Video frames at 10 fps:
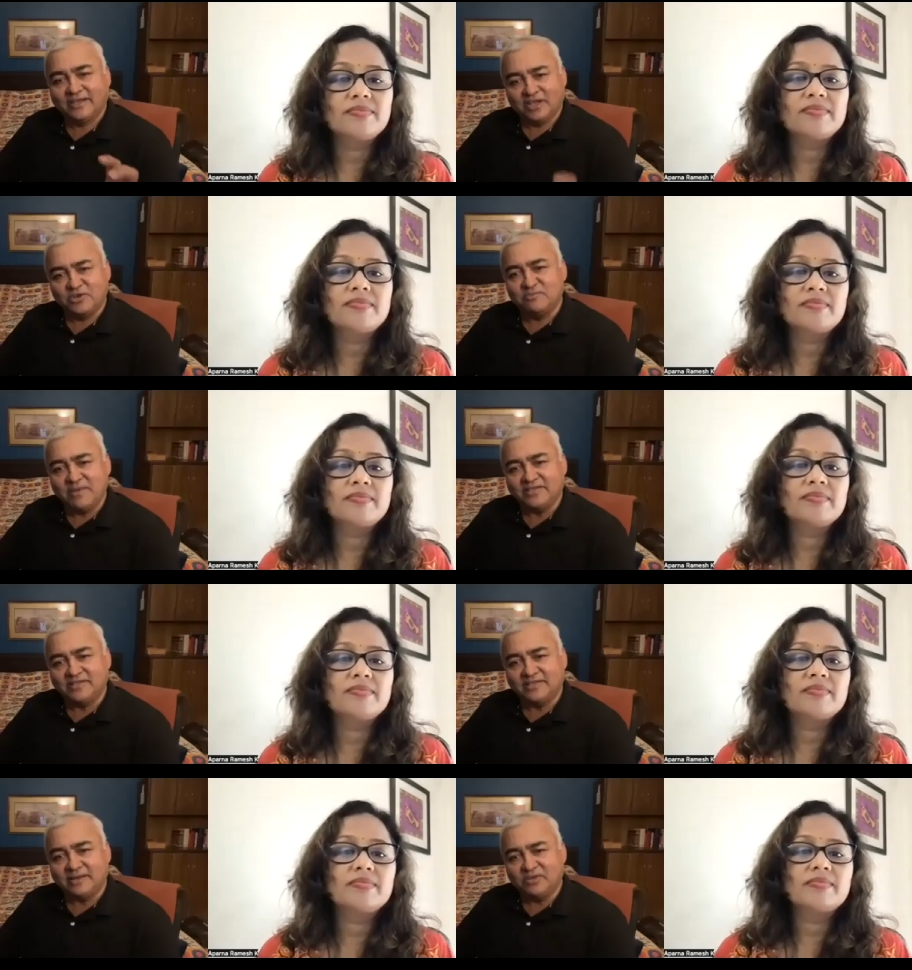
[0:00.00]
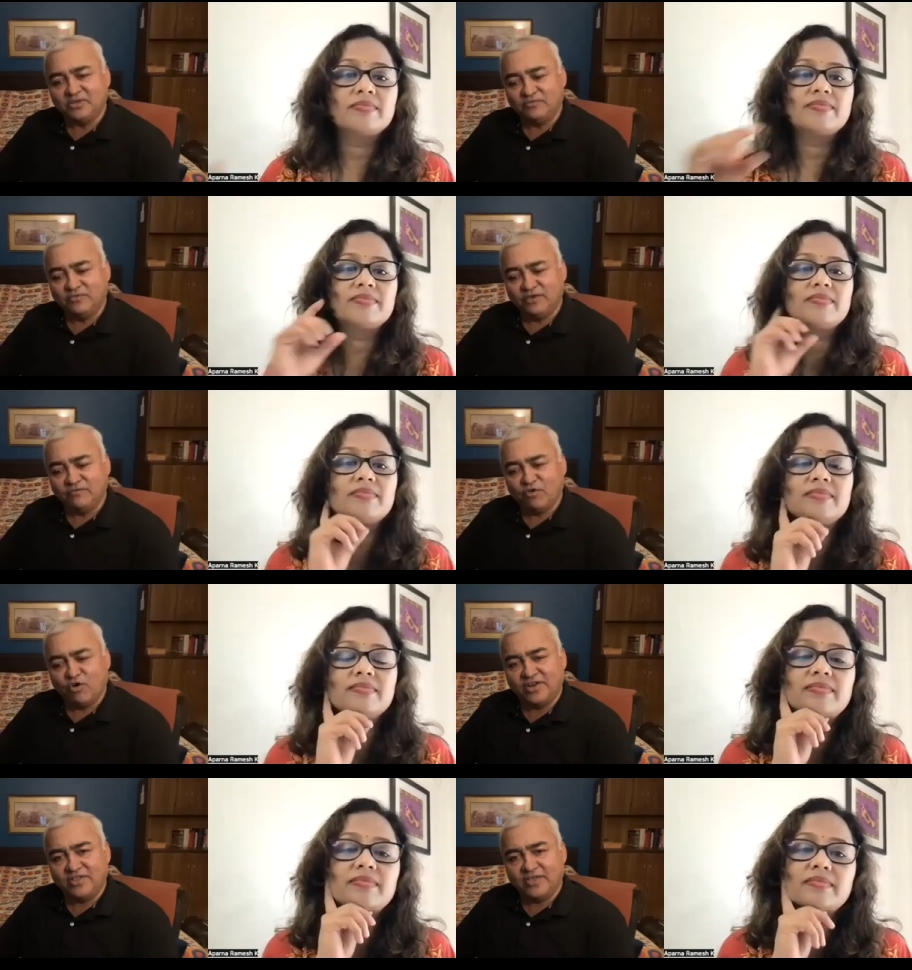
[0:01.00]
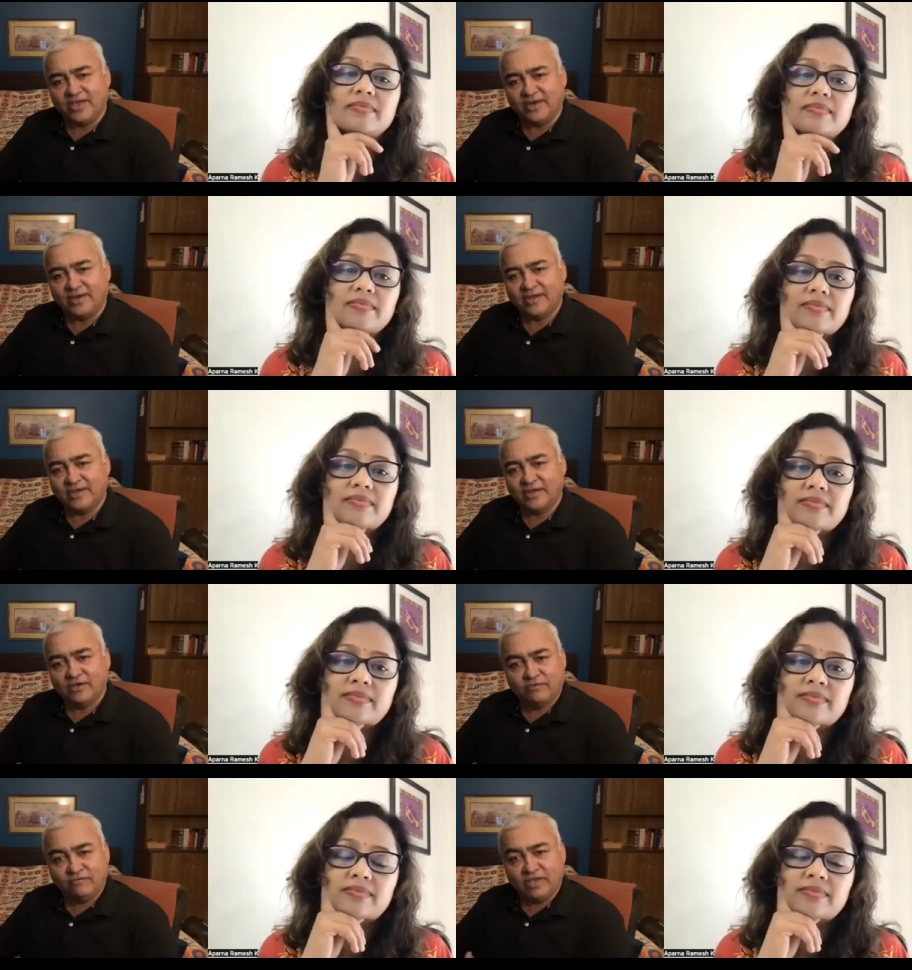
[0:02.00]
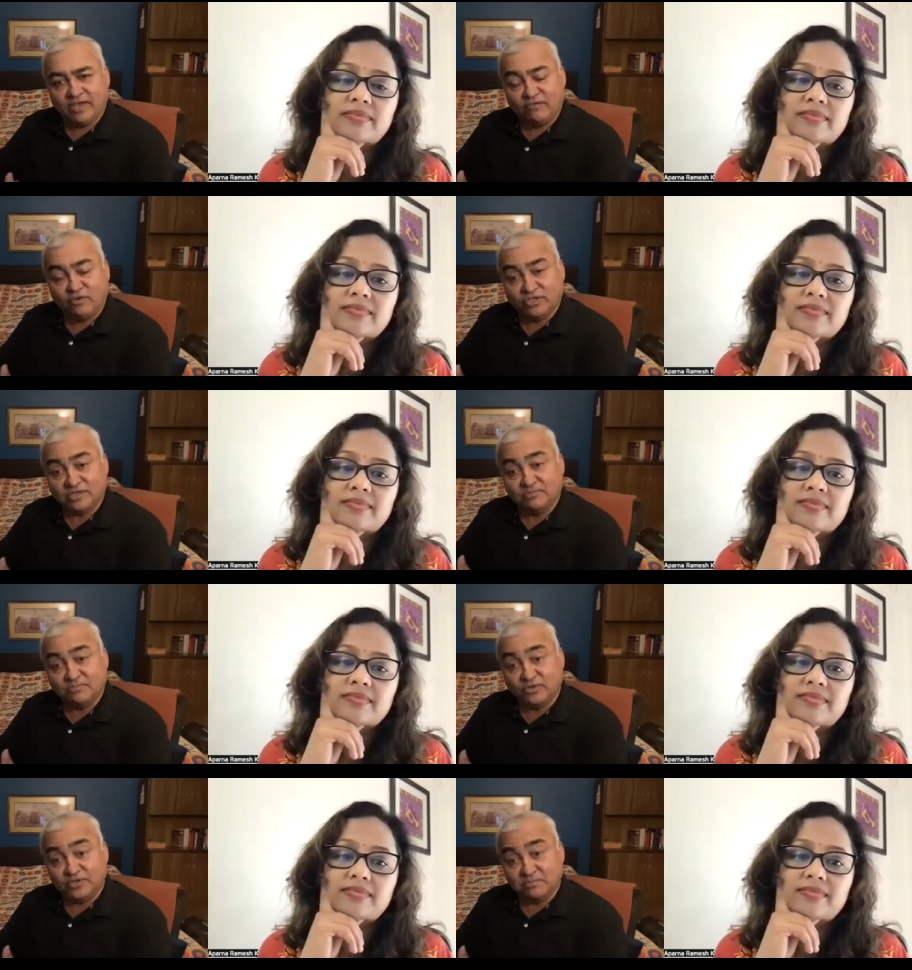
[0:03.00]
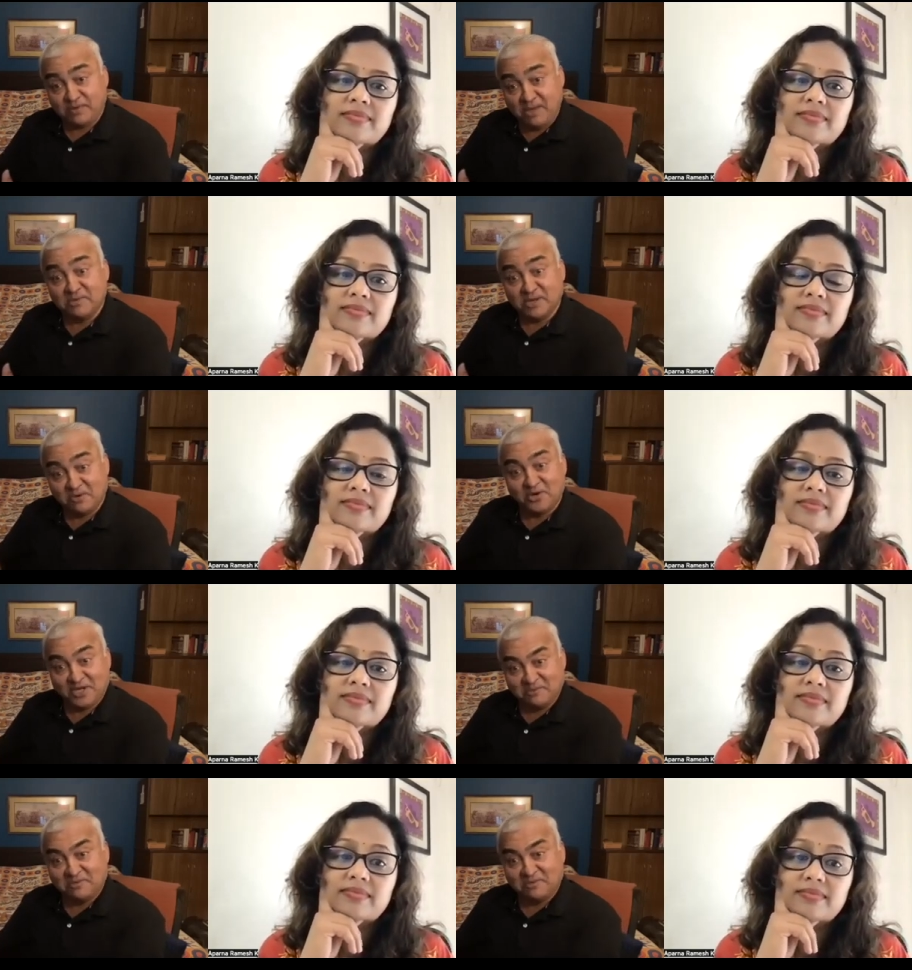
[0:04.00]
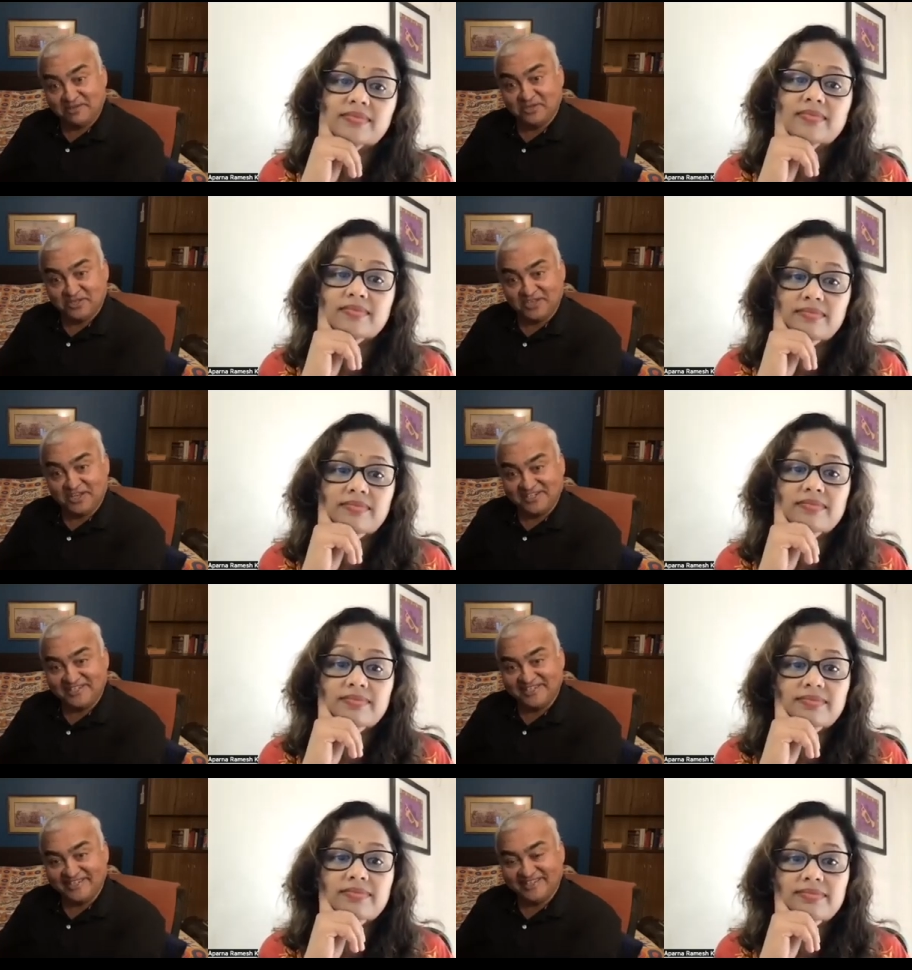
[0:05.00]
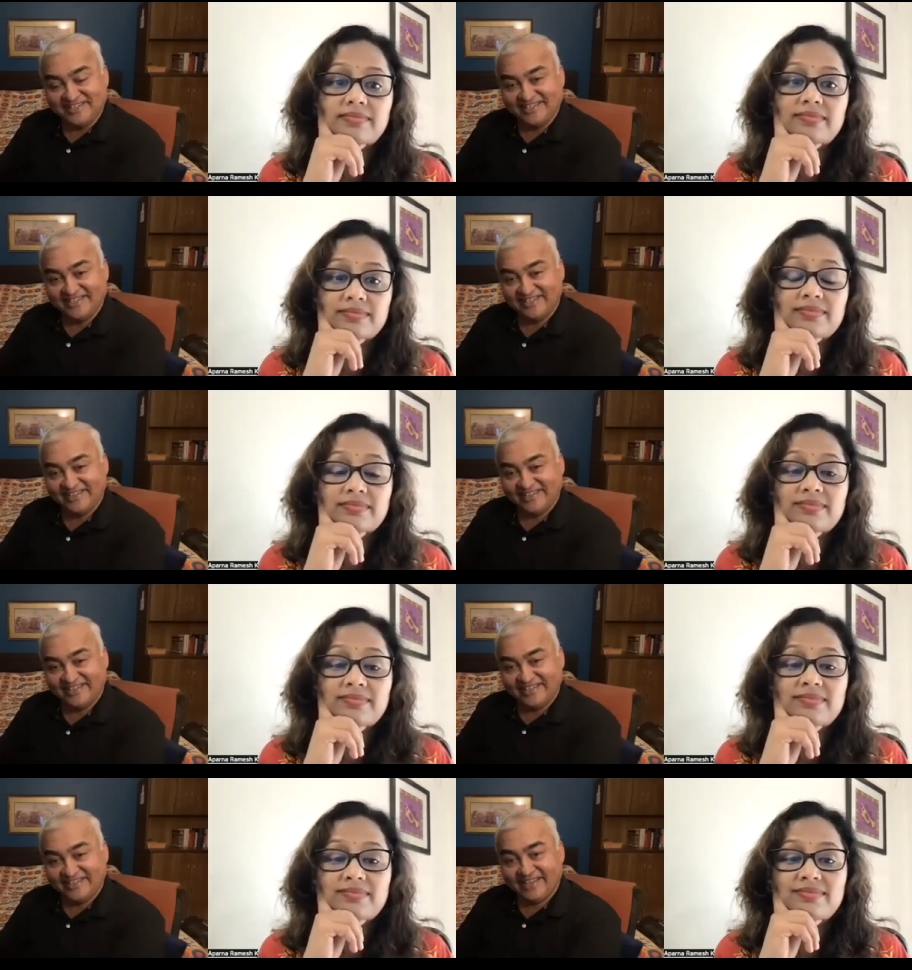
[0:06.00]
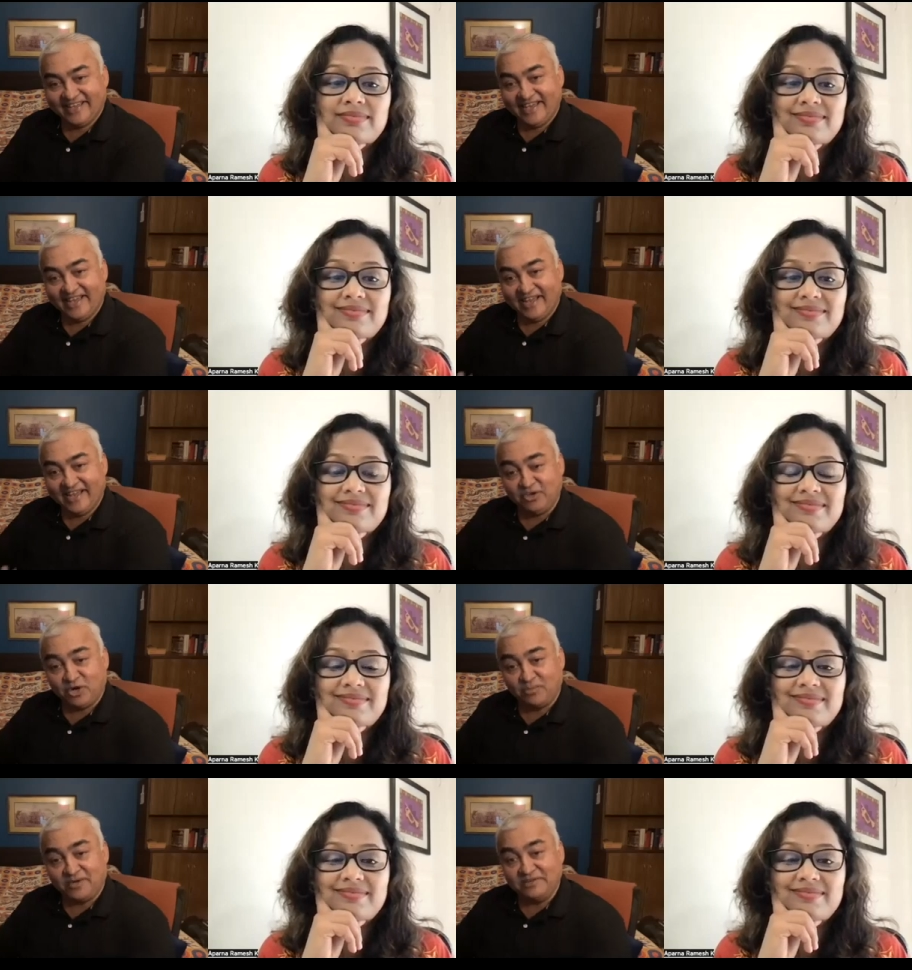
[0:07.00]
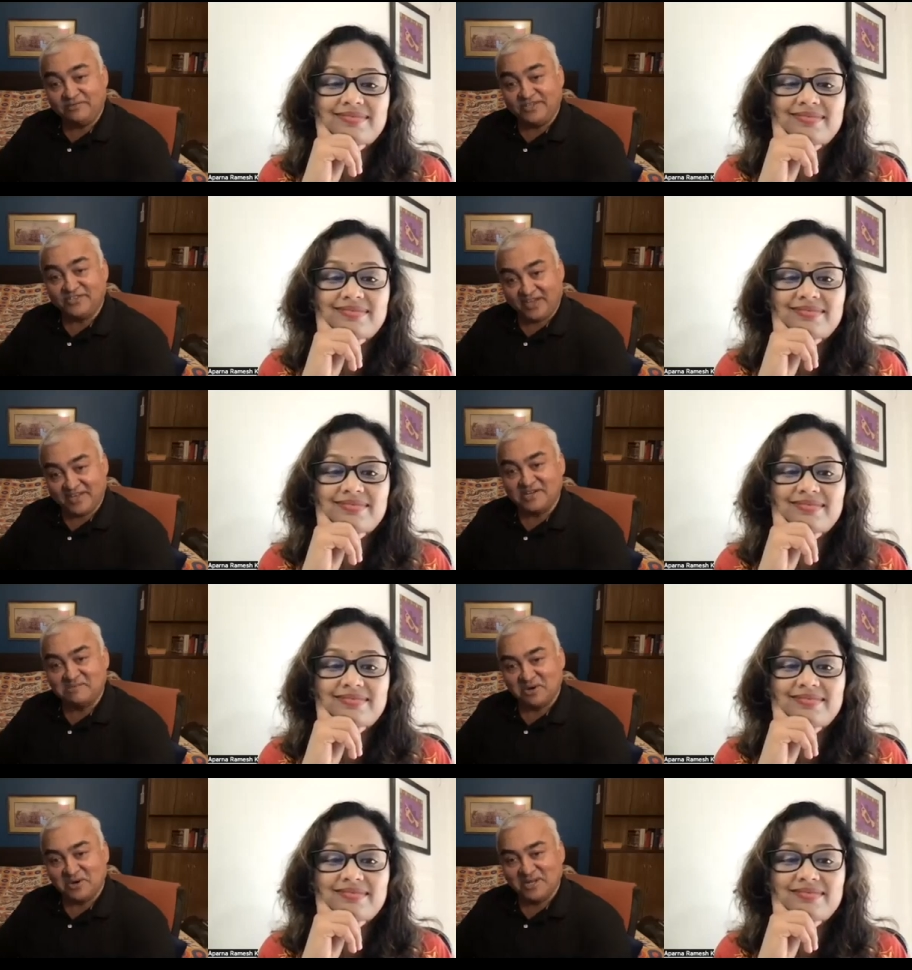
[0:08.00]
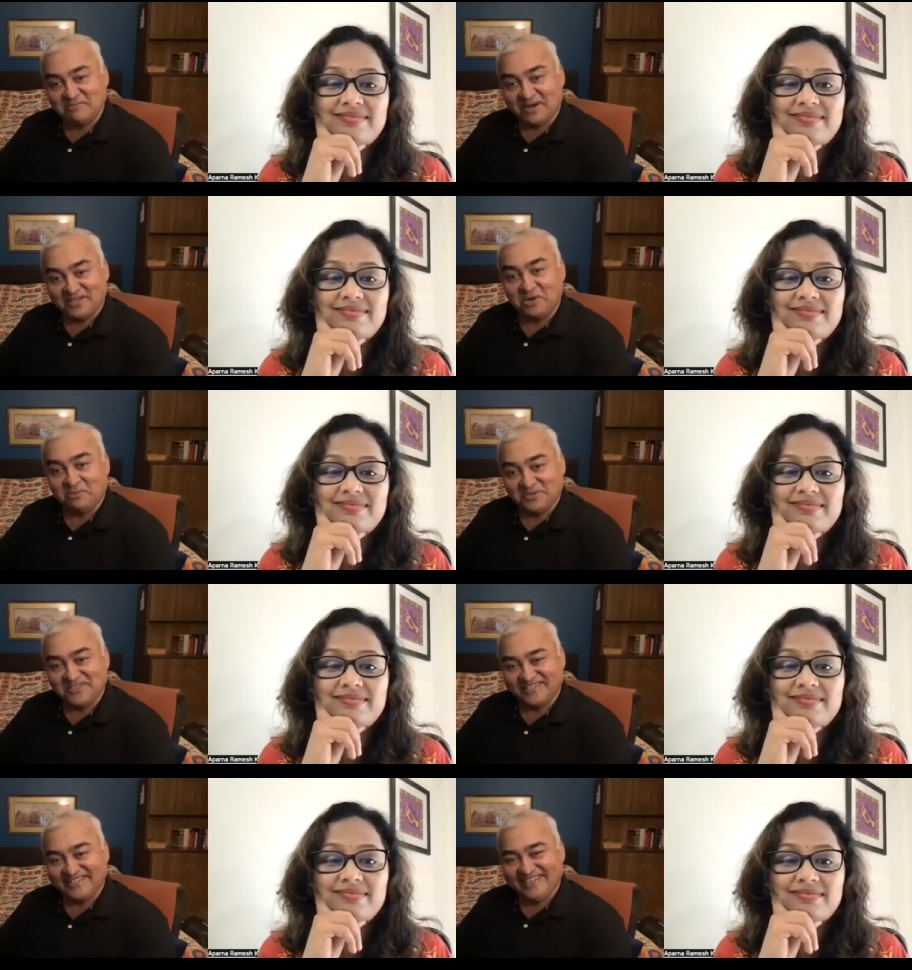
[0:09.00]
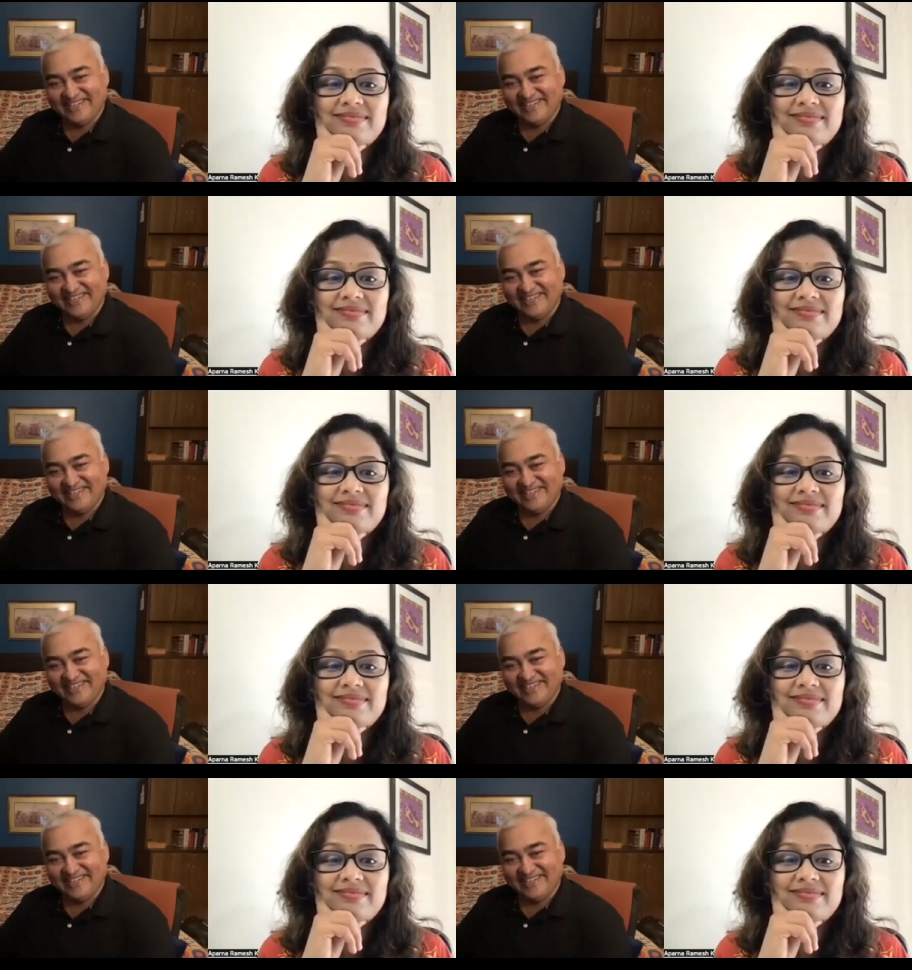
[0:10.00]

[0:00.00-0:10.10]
Speaker 1: Can you imagine? That means we have gone in there, we have lost support of the primary political party, which is the L T T E, and we are operating with the secondary political party, the opposition.